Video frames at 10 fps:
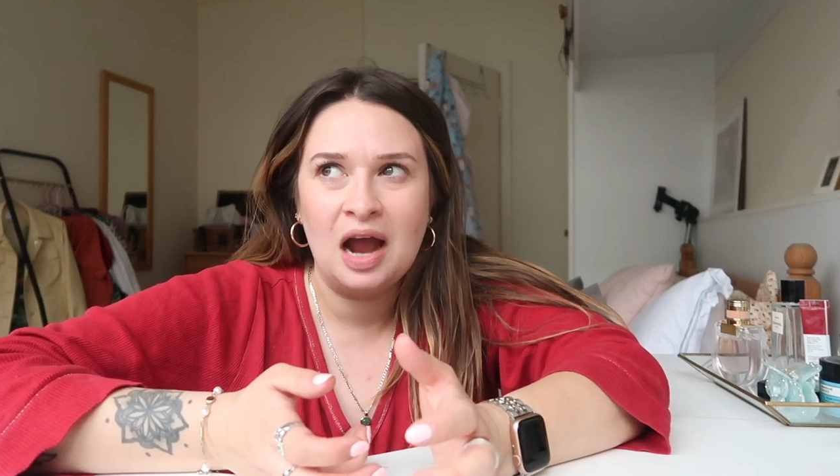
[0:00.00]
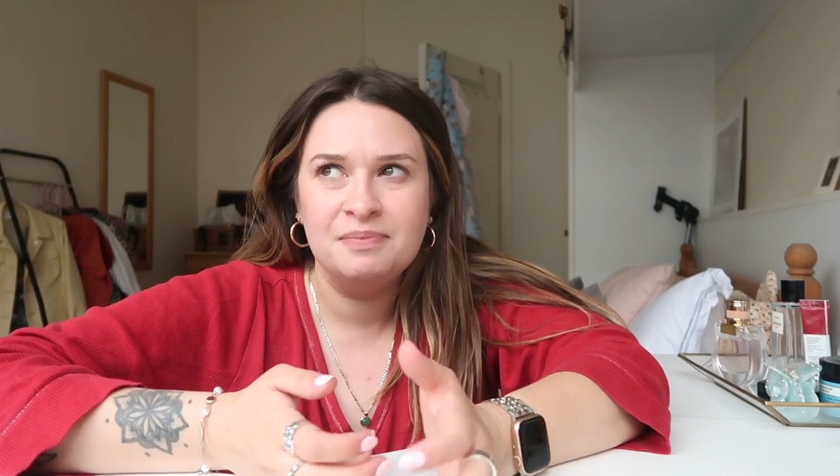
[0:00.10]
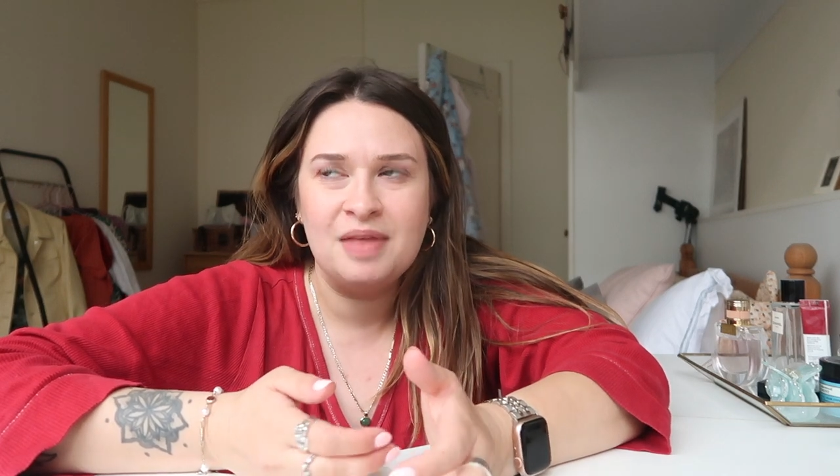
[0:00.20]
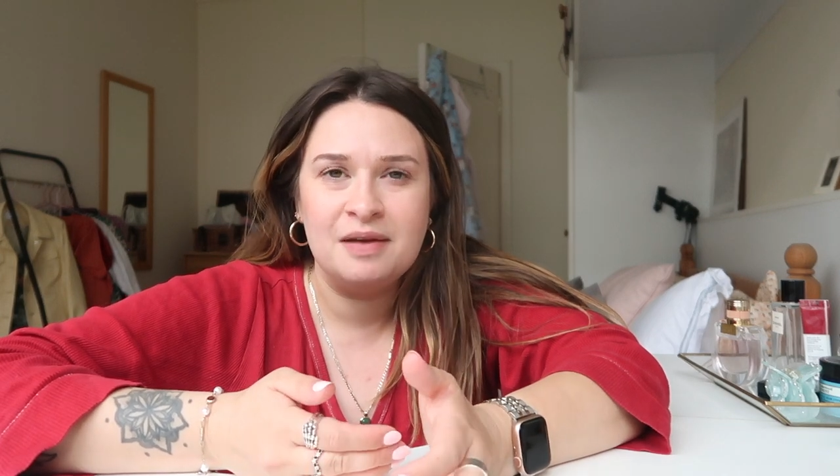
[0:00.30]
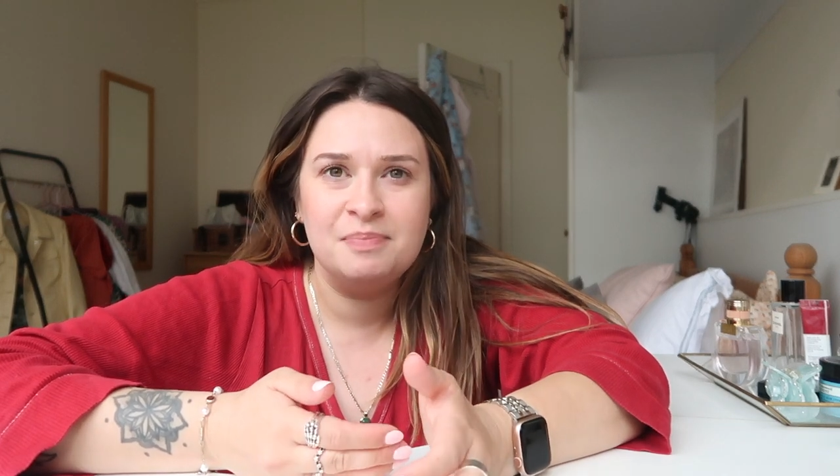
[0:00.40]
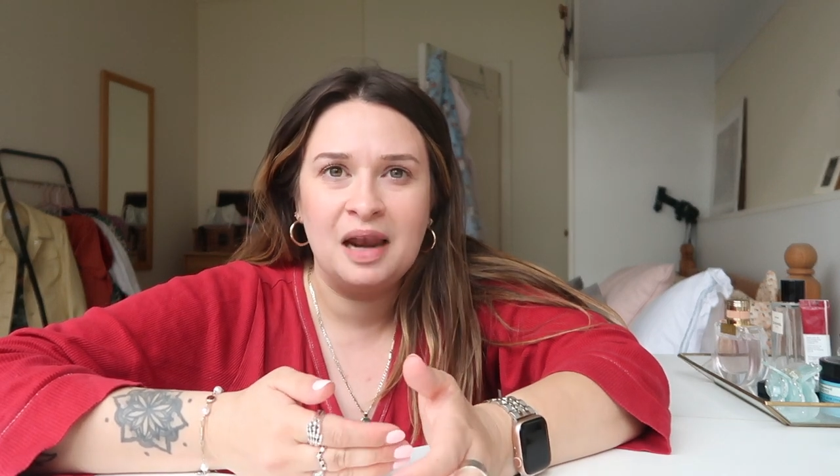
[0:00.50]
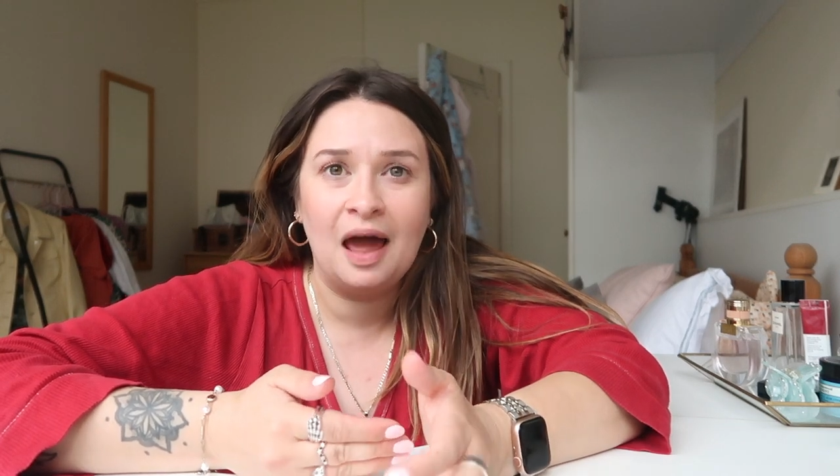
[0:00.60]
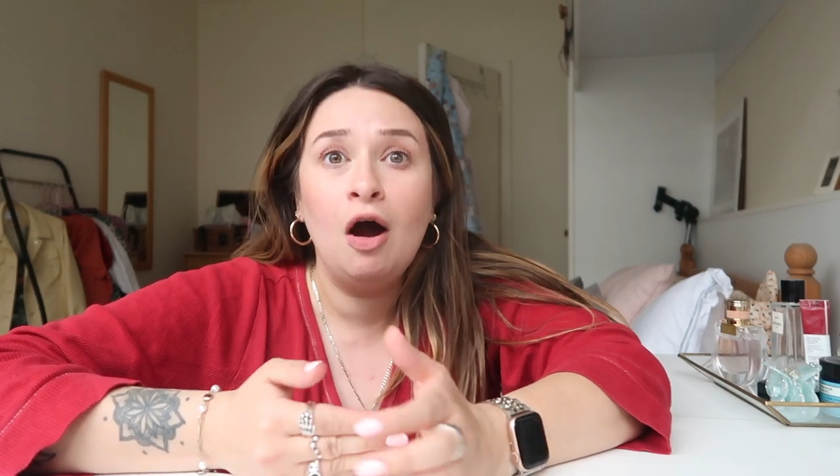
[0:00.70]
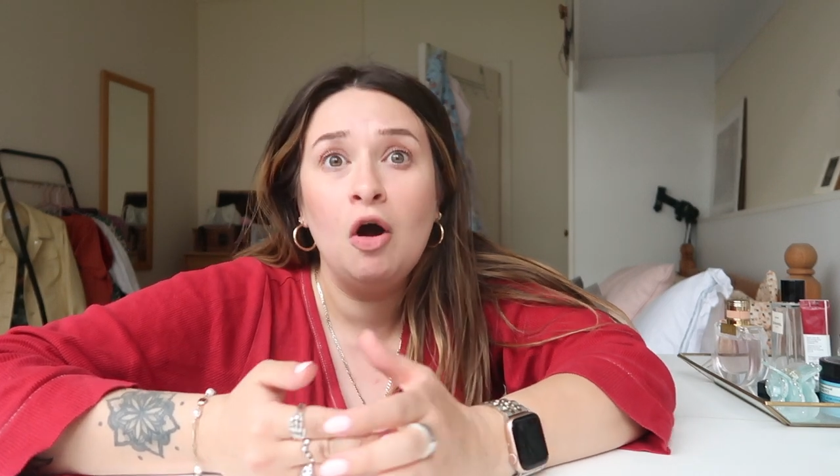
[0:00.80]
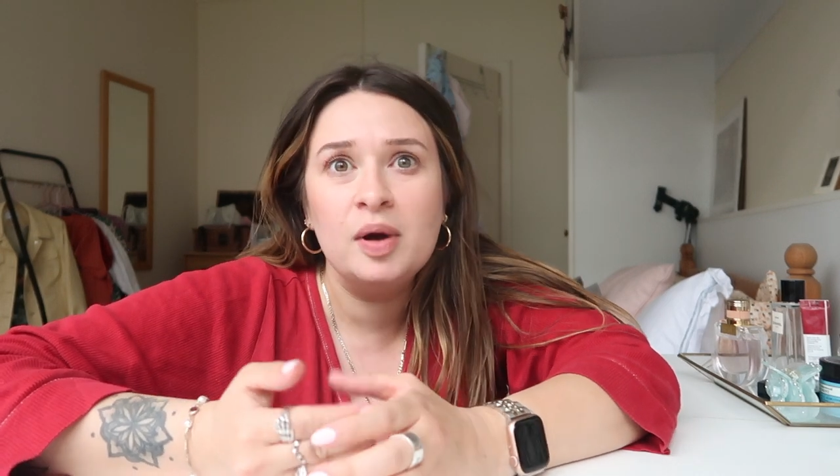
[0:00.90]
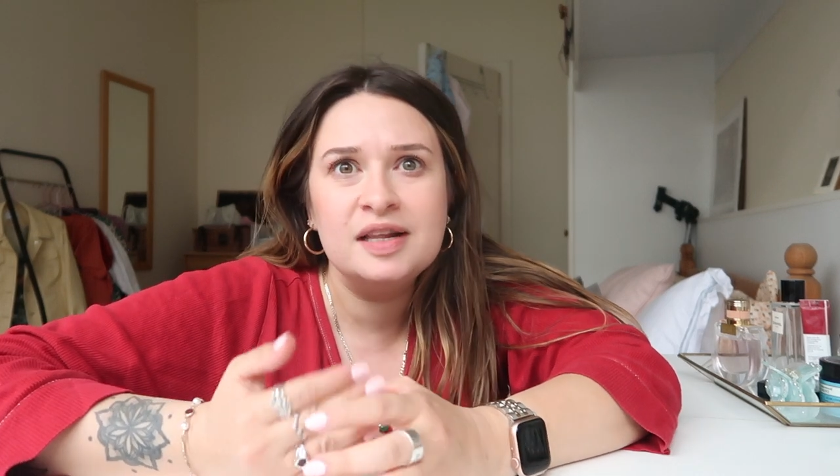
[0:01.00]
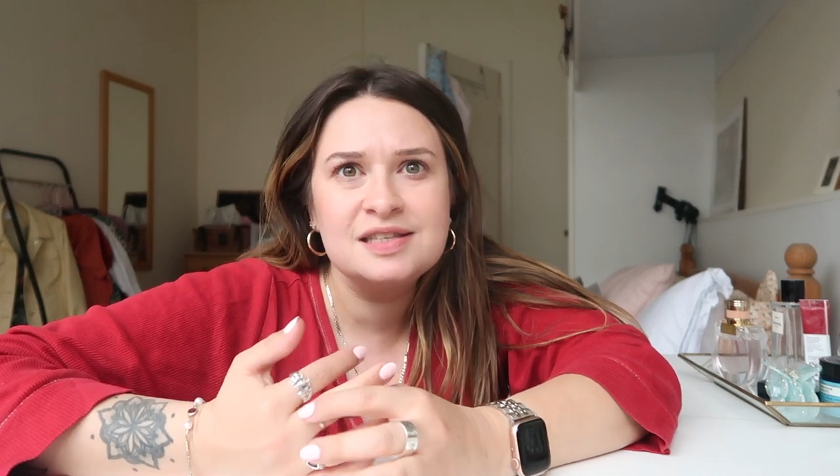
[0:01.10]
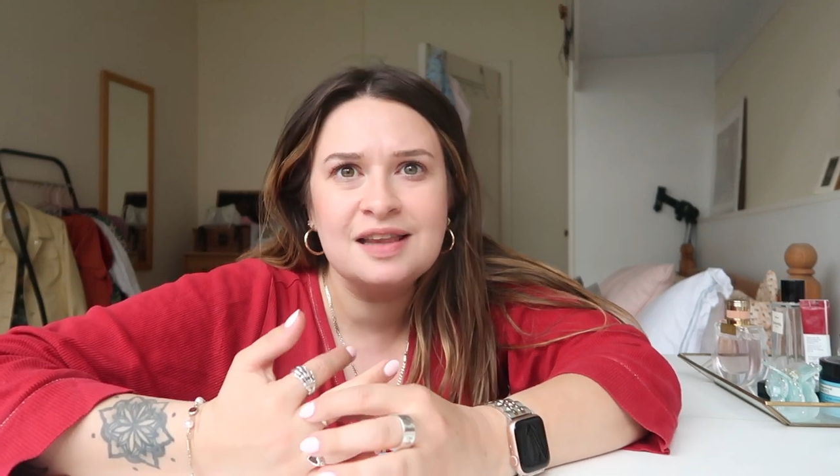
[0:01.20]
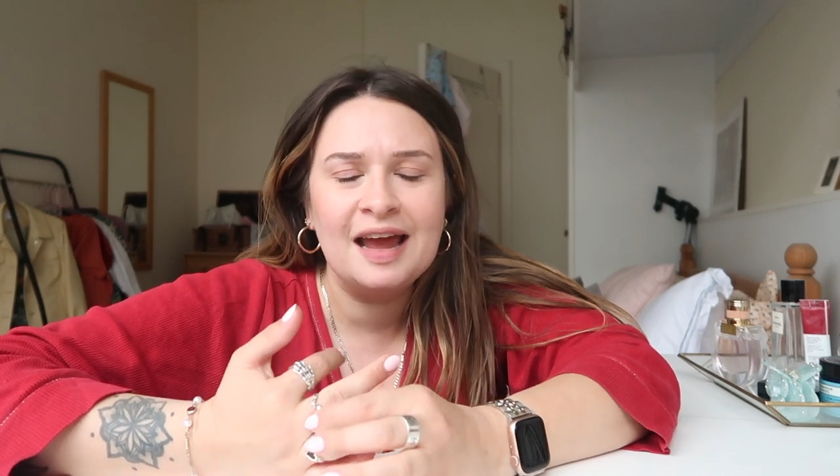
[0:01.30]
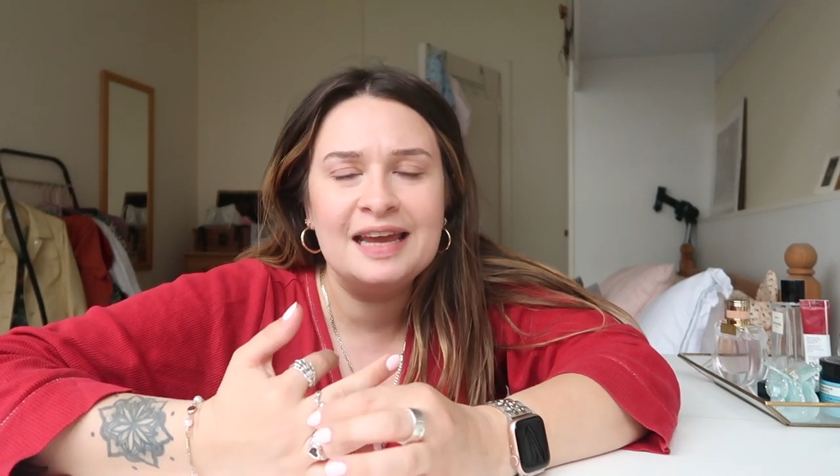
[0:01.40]
and they'd be like, oh,
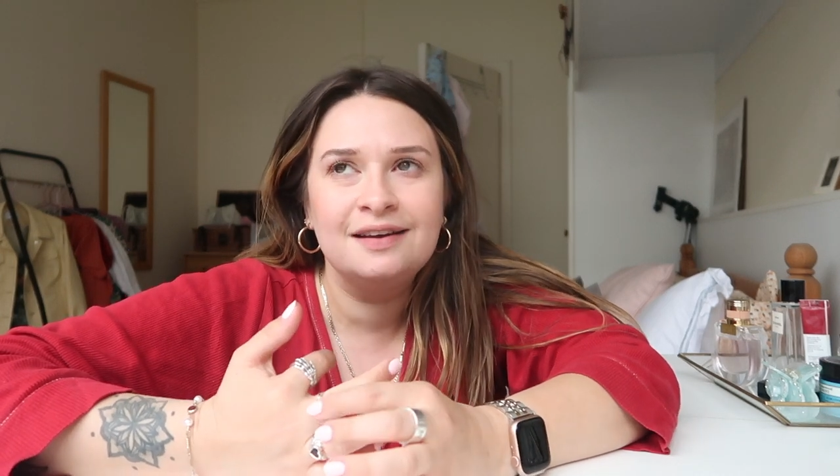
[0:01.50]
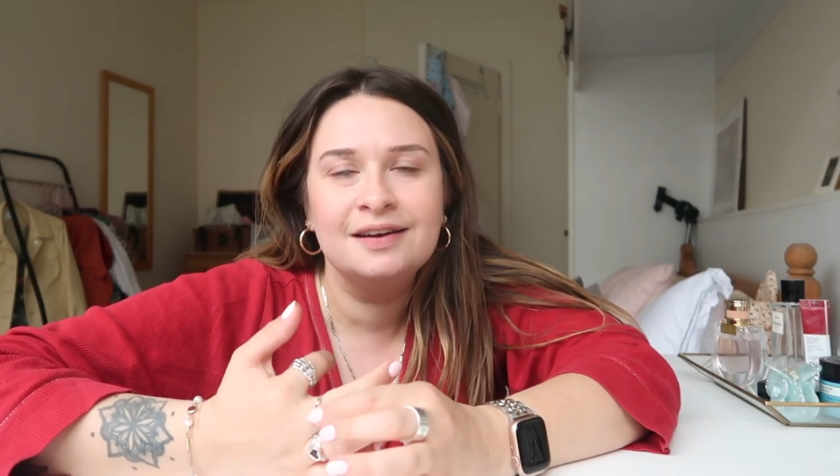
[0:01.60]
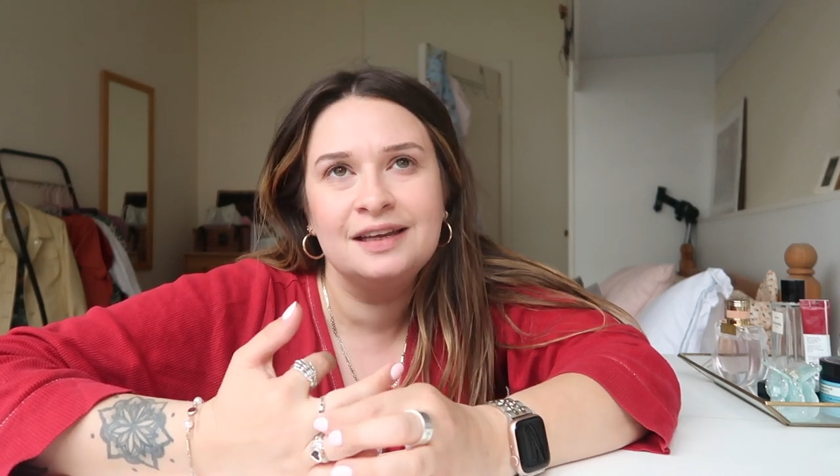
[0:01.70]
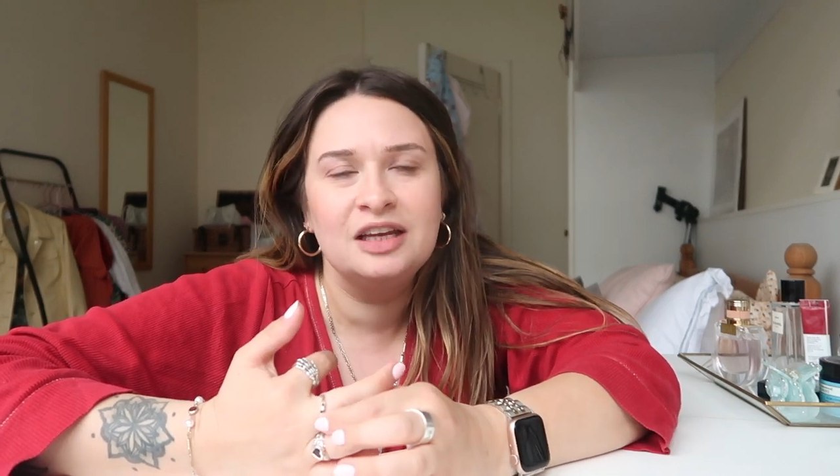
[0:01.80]
it's like,